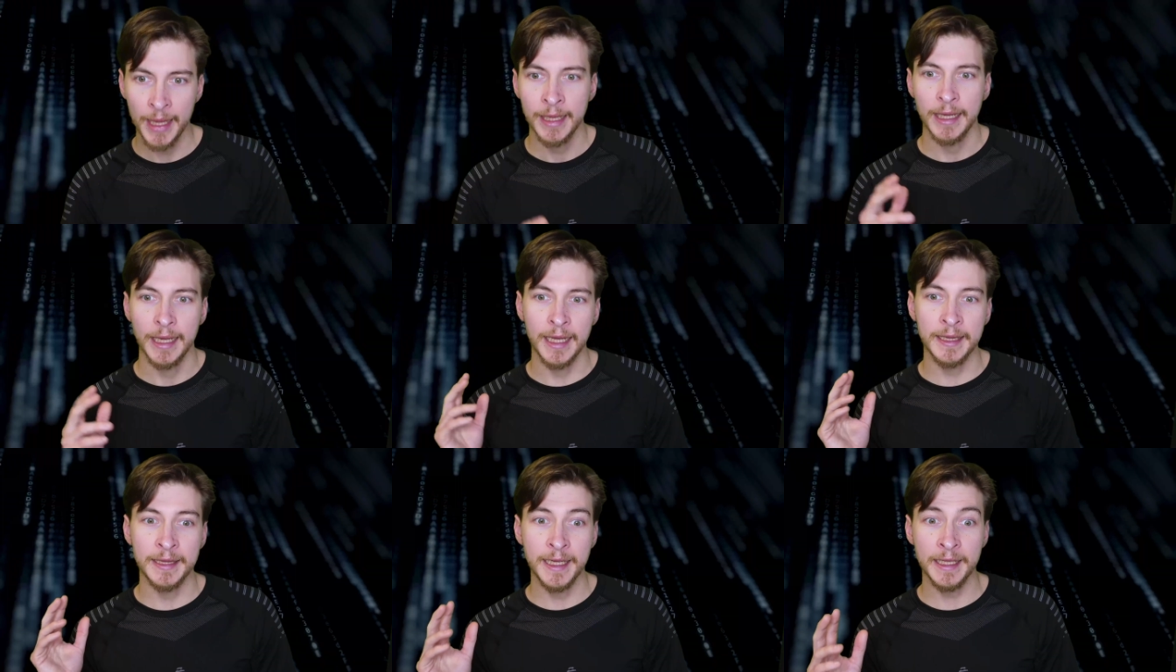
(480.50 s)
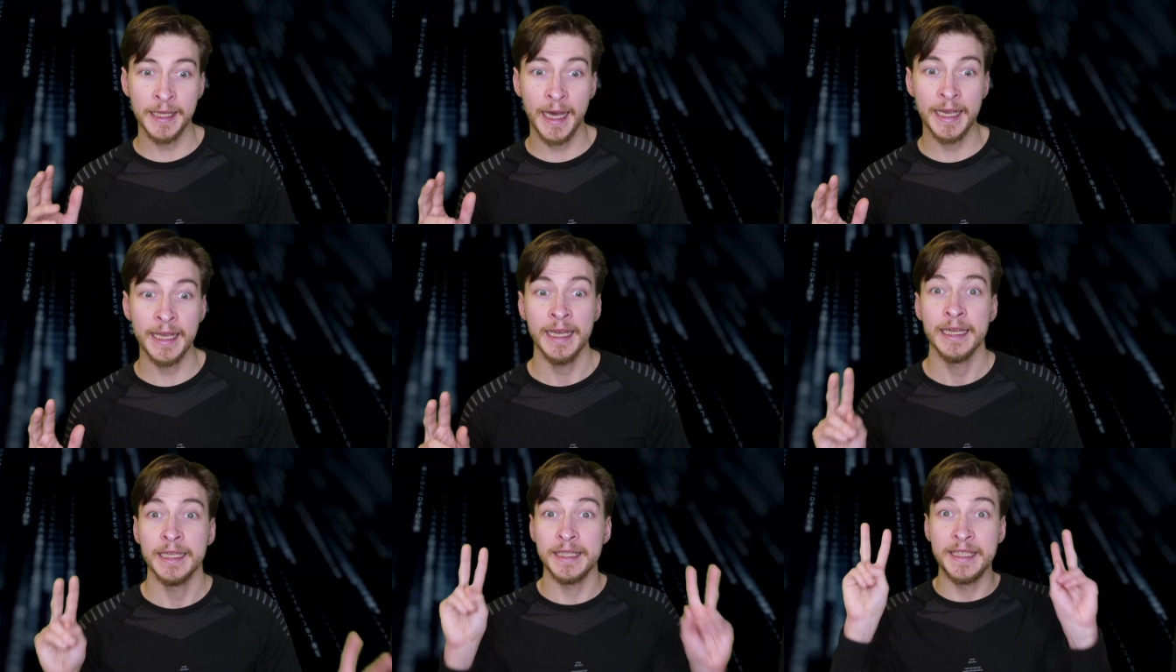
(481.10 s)
And then I
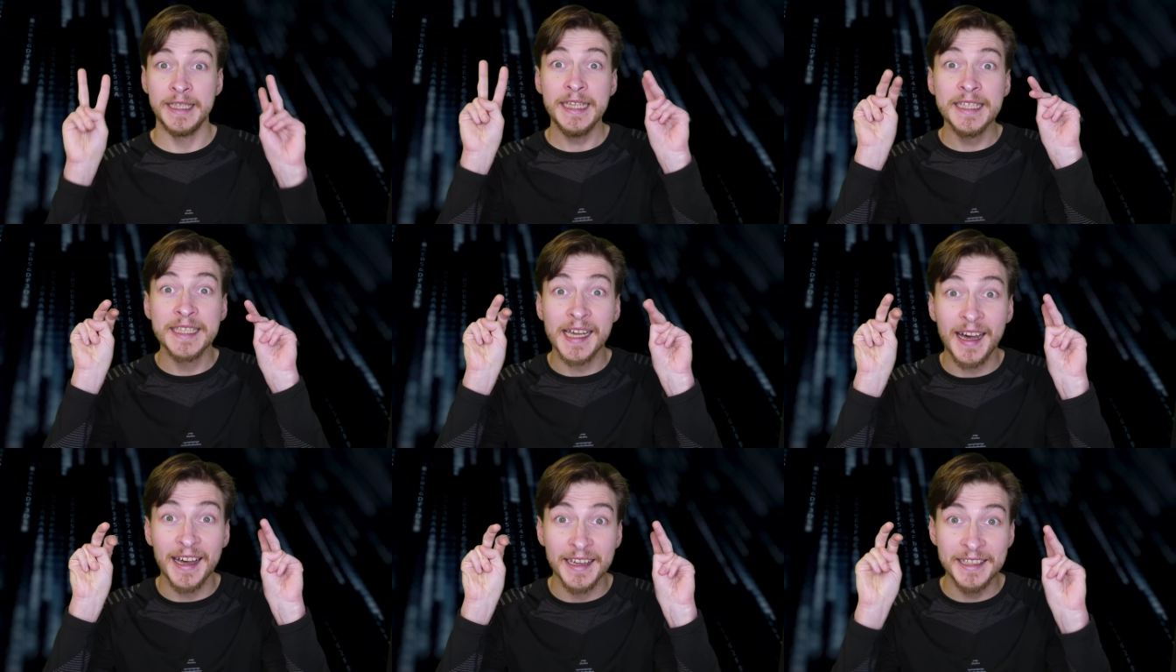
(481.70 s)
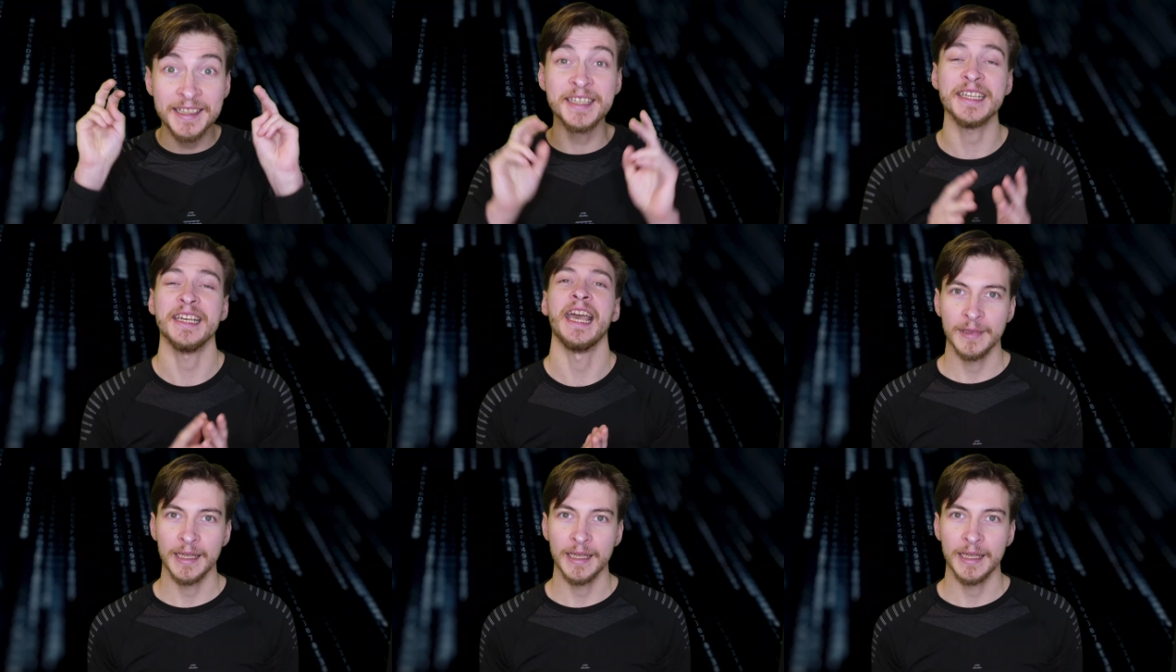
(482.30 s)
designed and